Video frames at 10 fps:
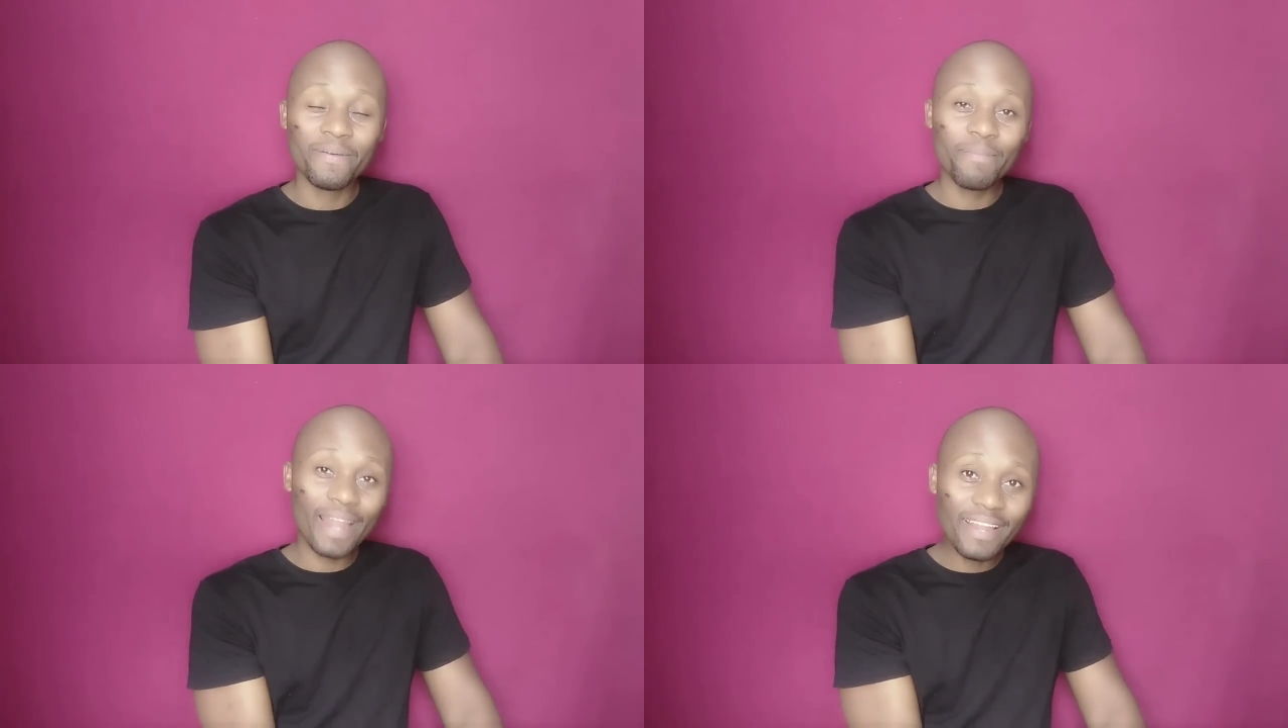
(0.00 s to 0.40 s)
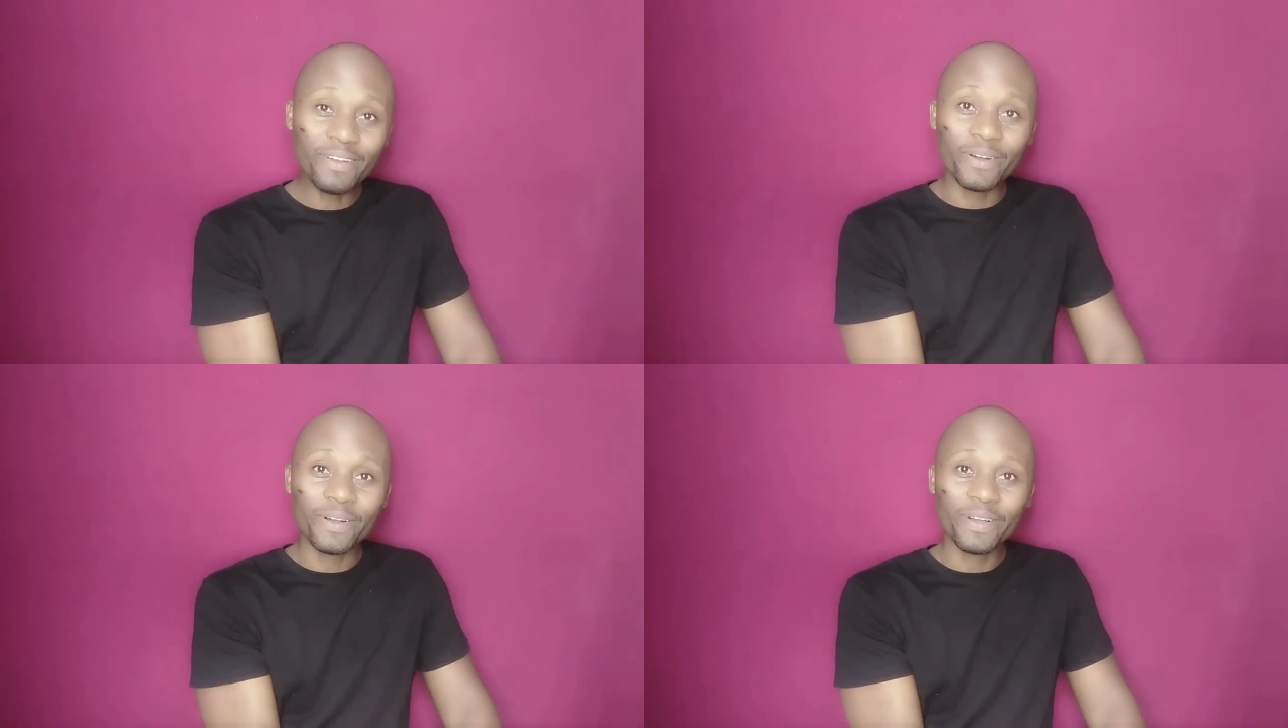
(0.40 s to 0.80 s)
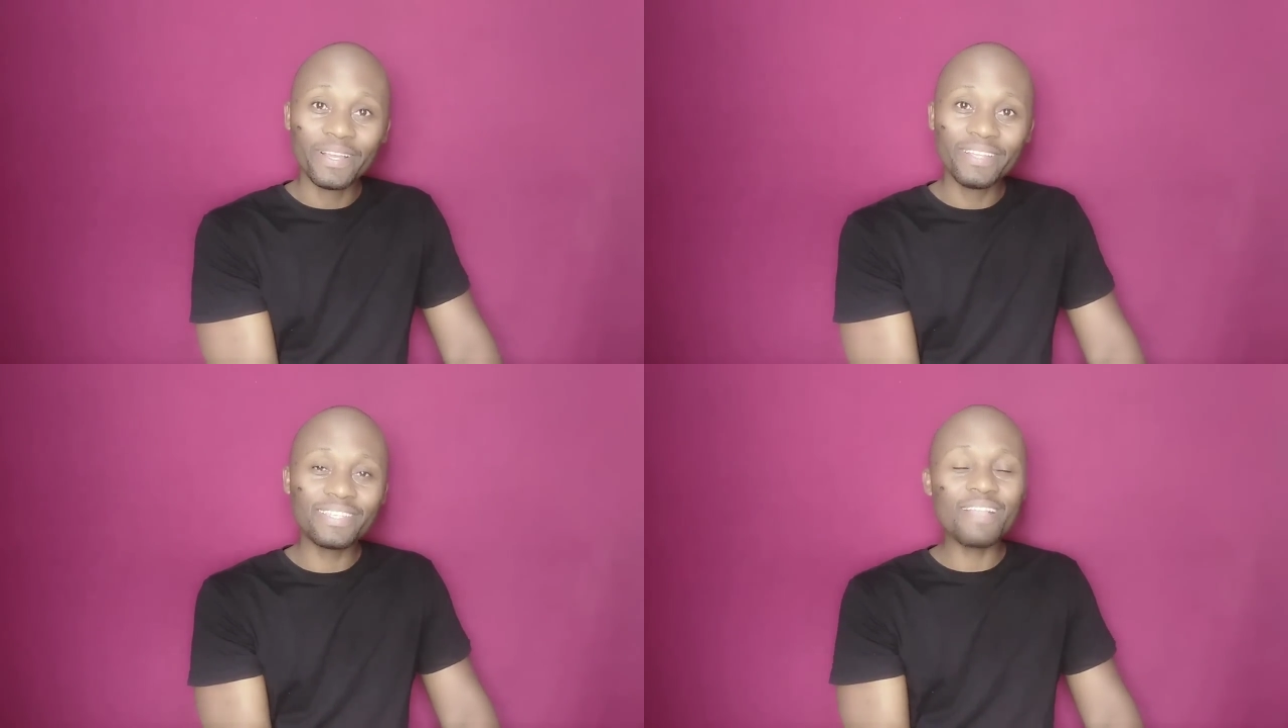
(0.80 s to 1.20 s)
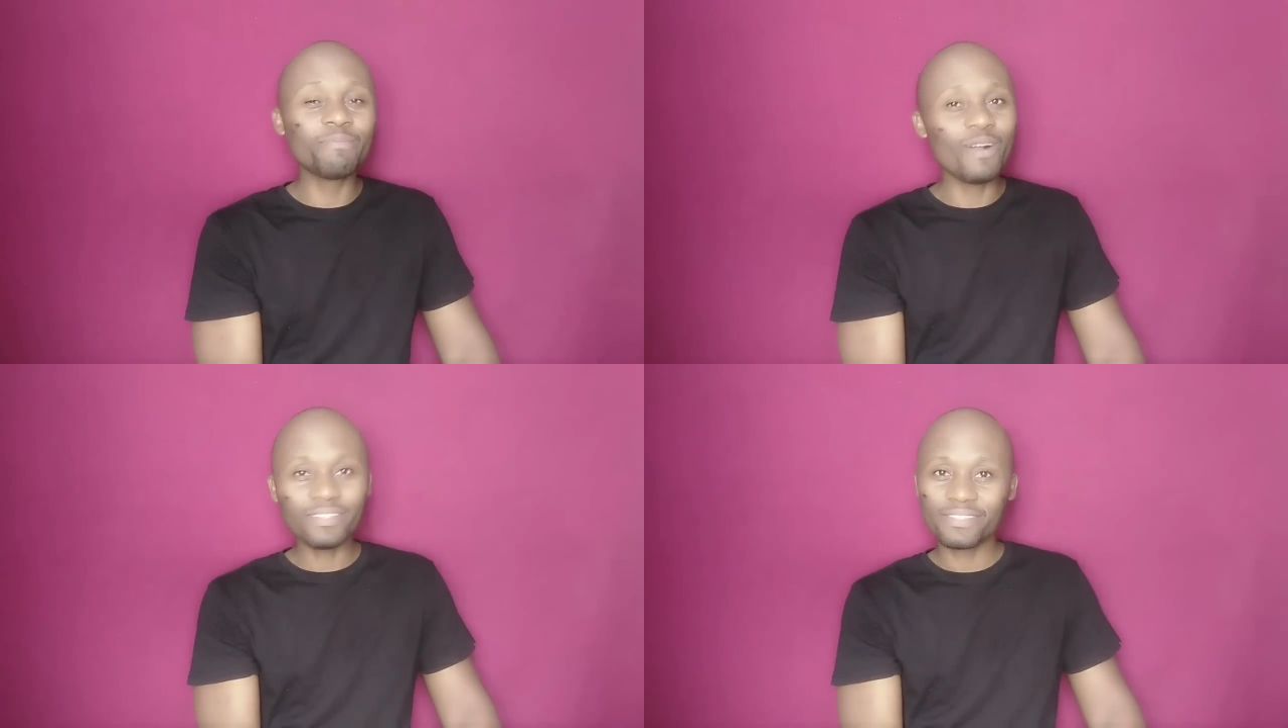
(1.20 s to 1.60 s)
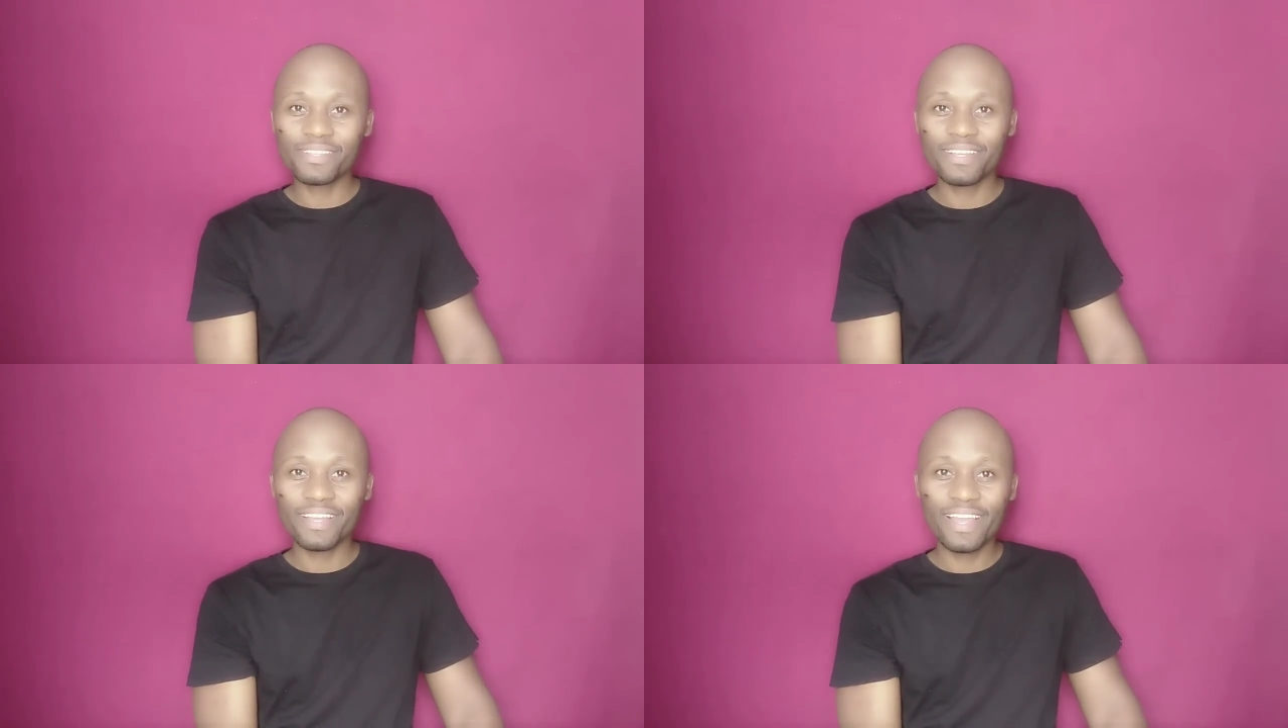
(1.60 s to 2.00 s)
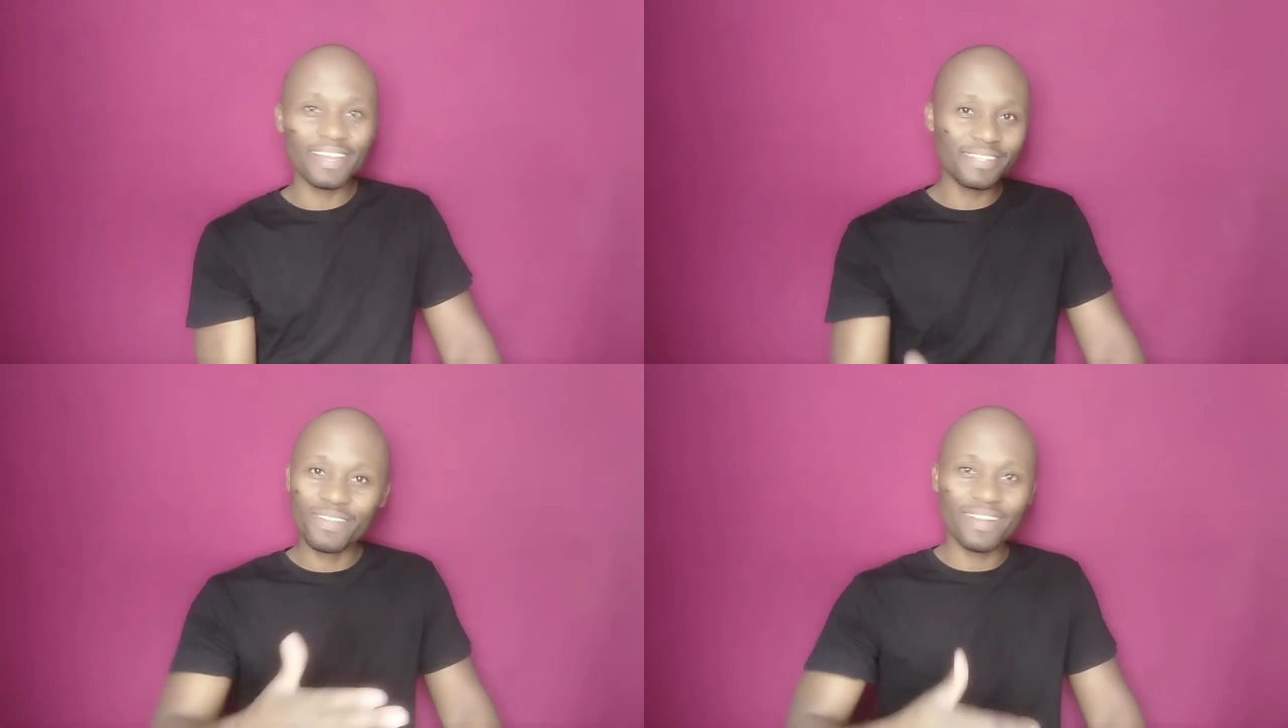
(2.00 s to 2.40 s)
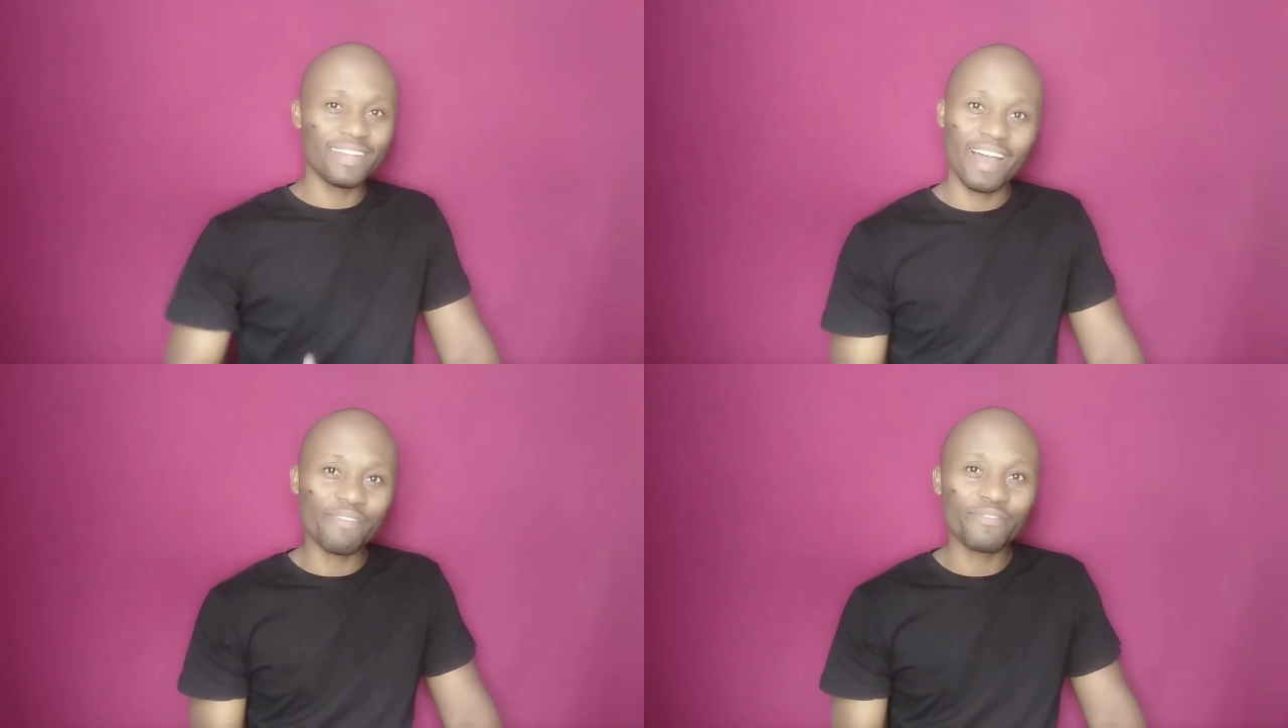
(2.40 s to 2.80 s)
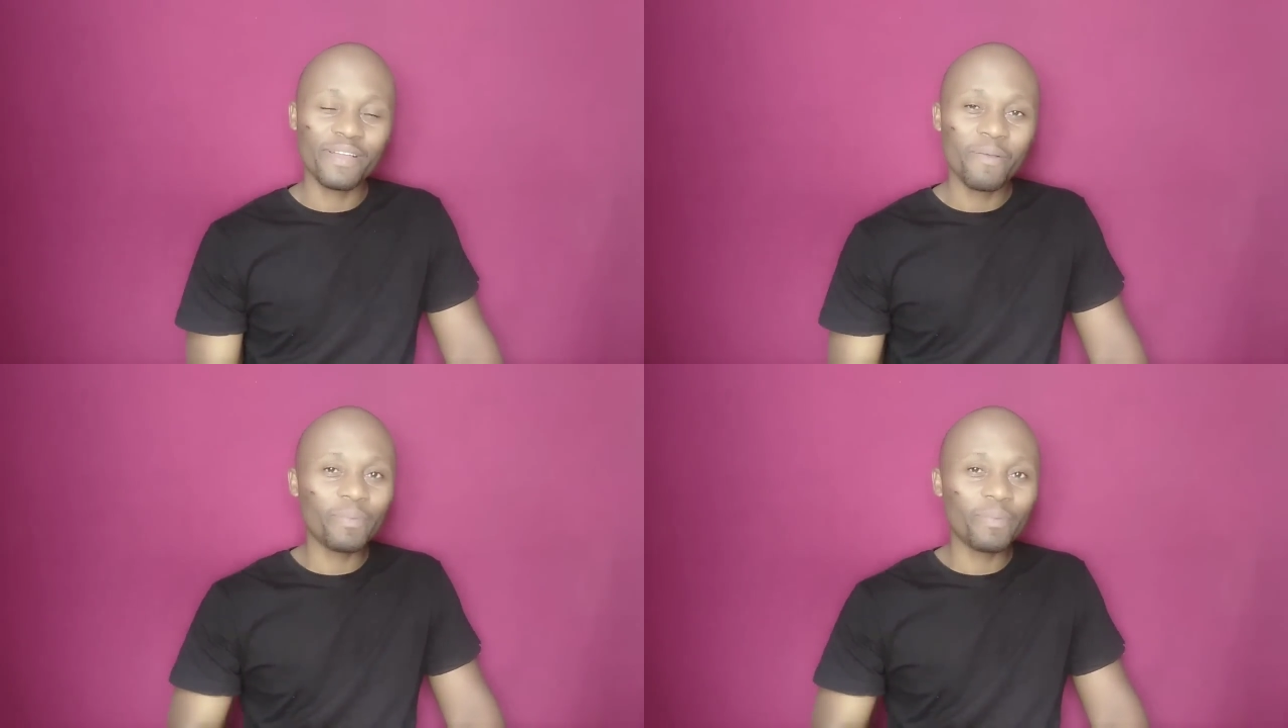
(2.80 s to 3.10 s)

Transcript: But I know you're saying bombs, it is not enough.